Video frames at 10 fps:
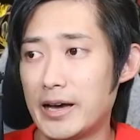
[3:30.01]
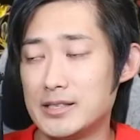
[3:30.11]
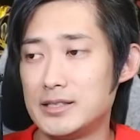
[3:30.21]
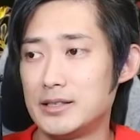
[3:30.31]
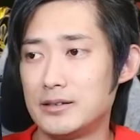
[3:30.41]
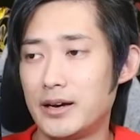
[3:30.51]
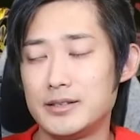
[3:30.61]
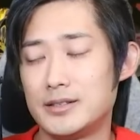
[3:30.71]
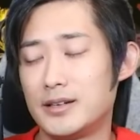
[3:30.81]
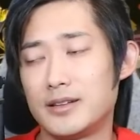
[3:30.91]
I
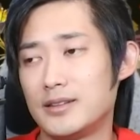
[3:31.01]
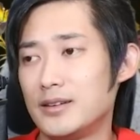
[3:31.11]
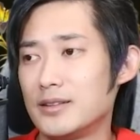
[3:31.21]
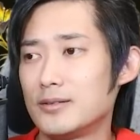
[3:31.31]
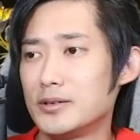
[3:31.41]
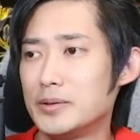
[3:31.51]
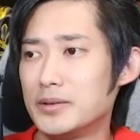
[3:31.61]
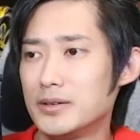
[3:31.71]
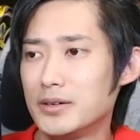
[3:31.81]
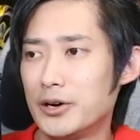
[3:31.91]
did not think it through.
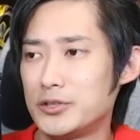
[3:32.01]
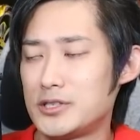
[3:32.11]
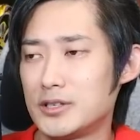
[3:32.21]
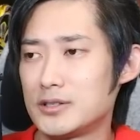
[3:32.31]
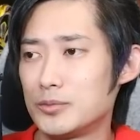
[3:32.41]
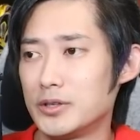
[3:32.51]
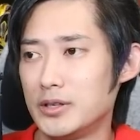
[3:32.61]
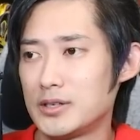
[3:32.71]
I was just really